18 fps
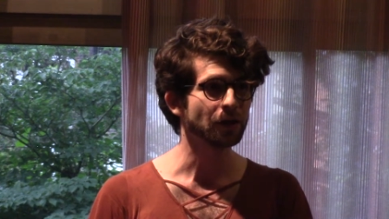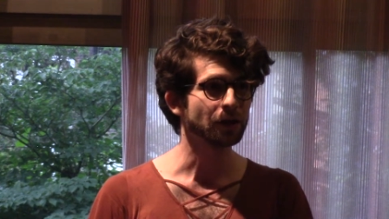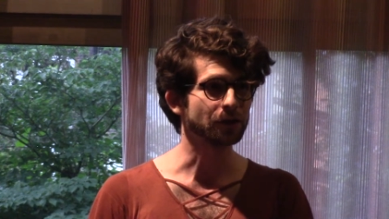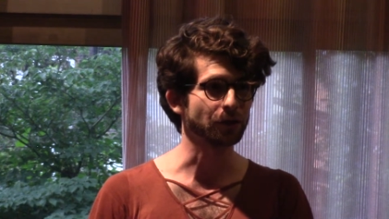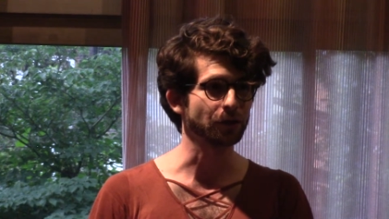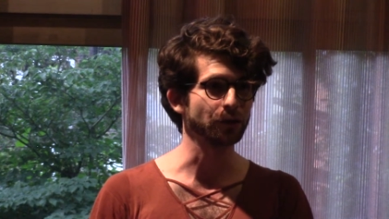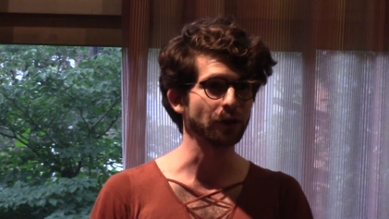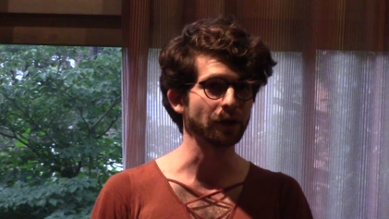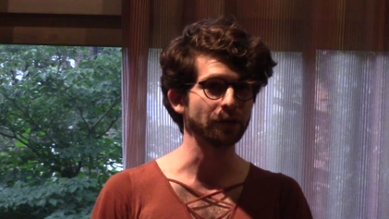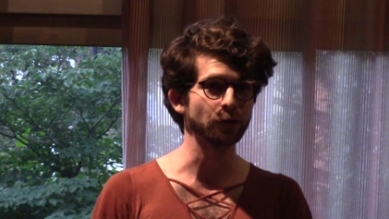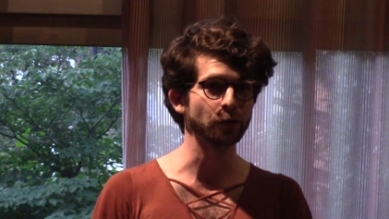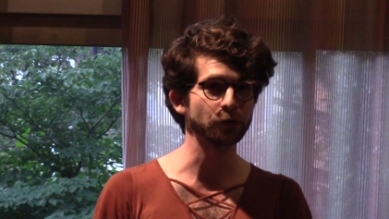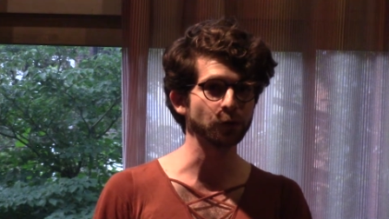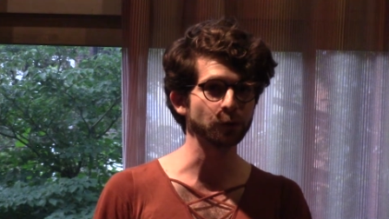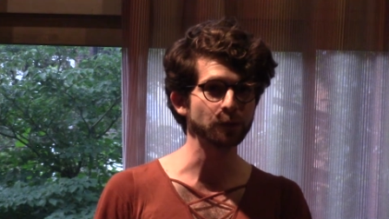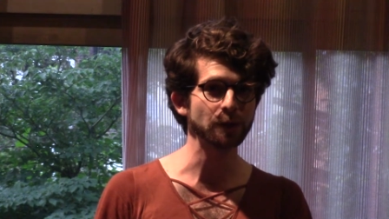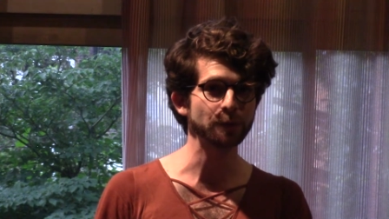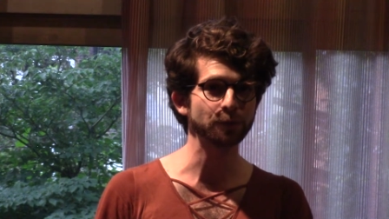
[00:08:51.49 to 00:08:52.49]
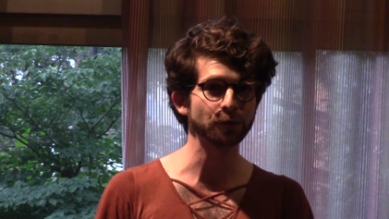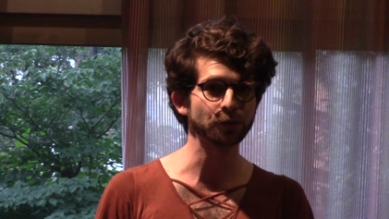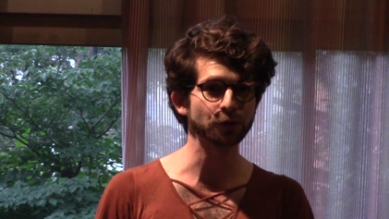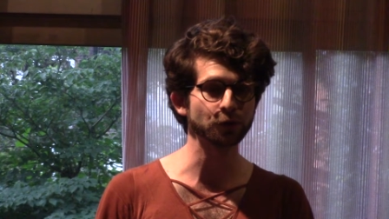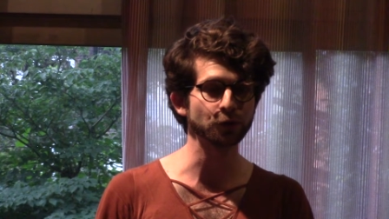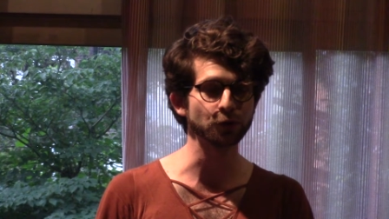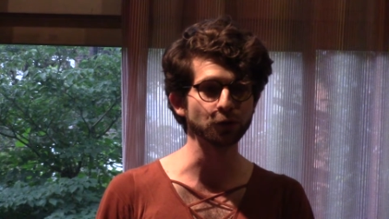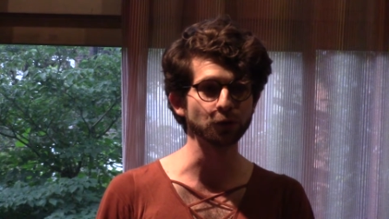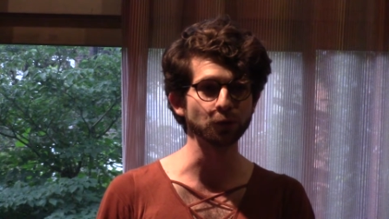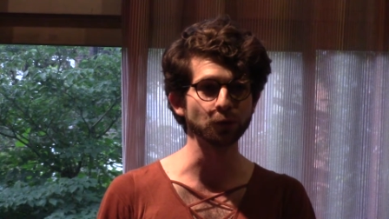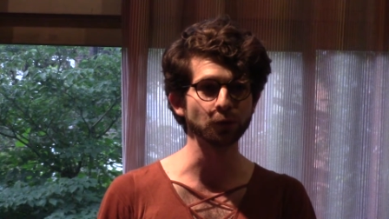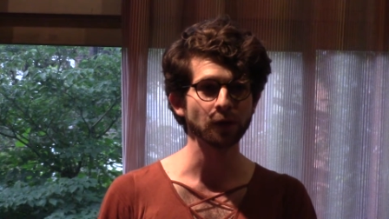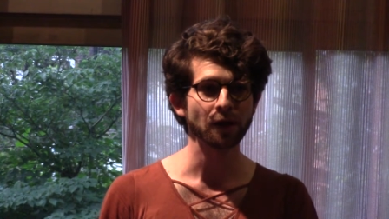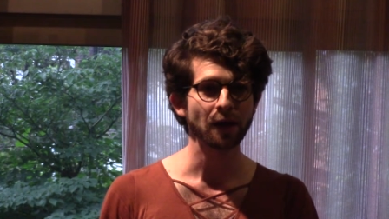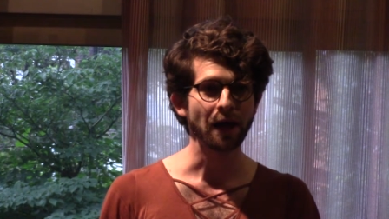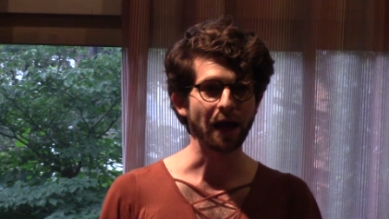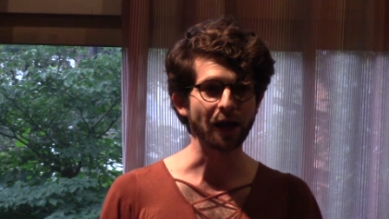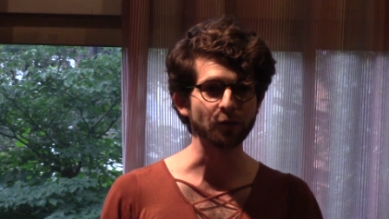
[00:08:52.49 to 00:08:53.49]
So those are people who
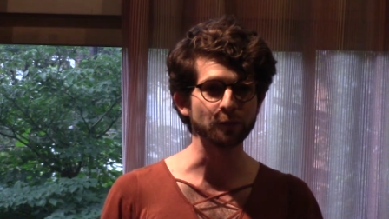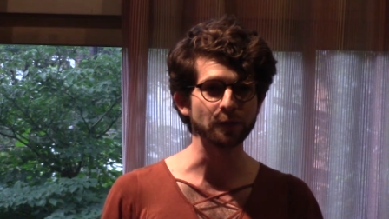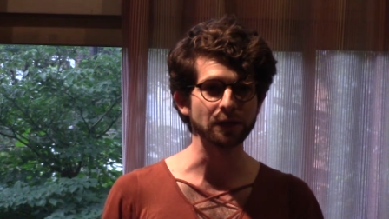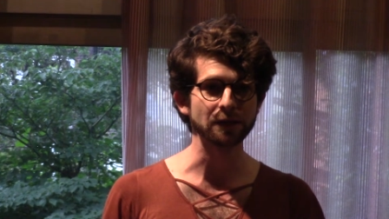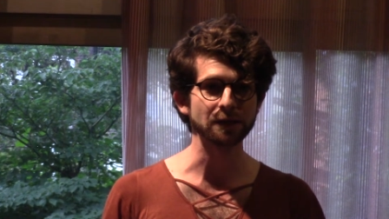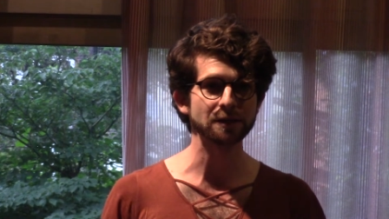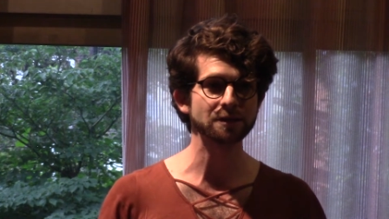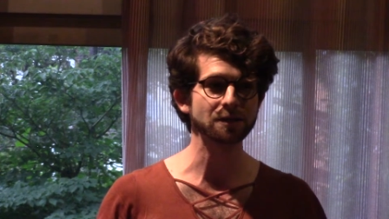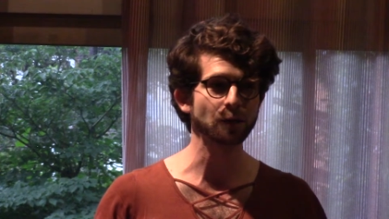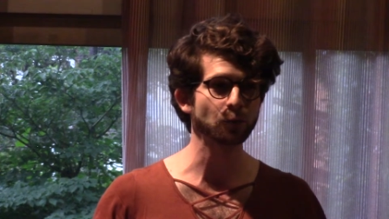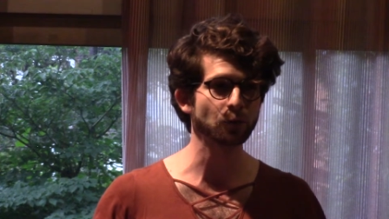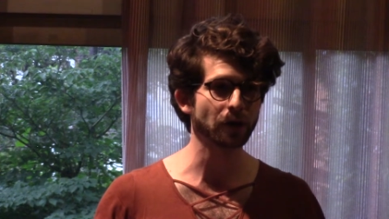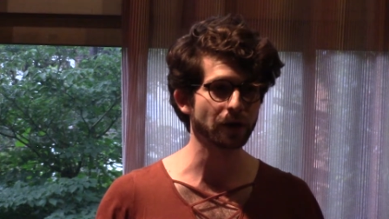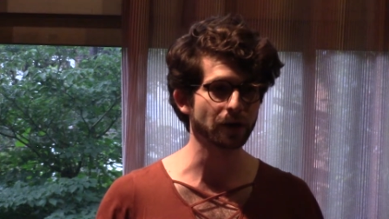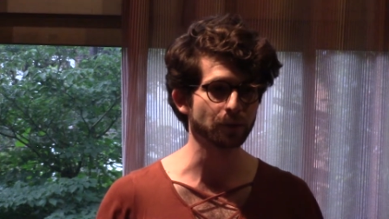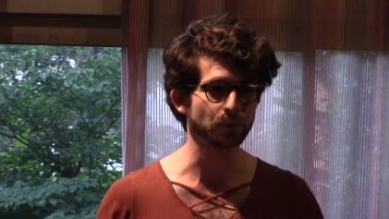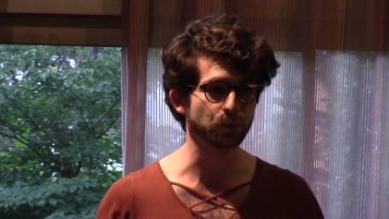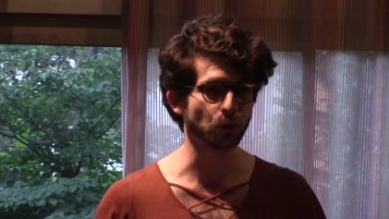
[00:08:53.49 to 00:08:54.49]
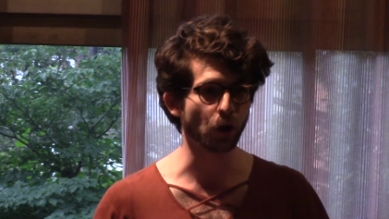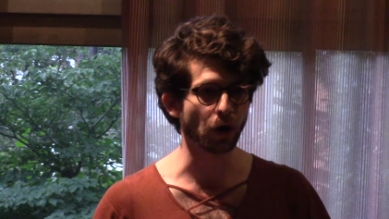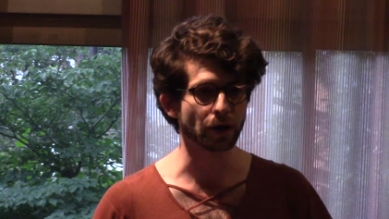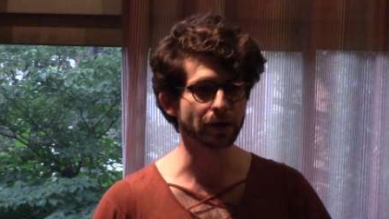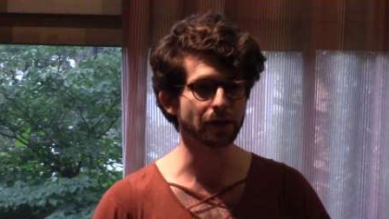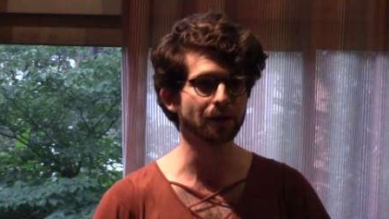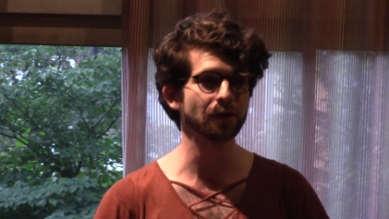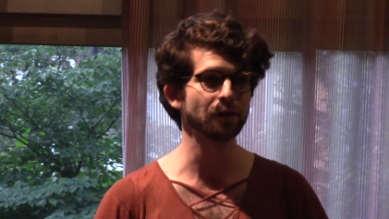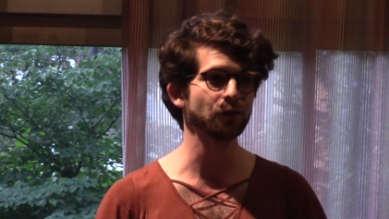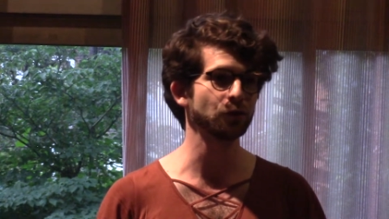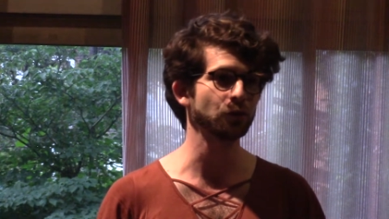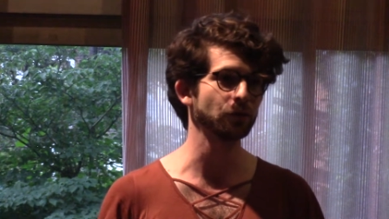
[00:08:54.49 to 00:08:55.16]
have been in some way brought in,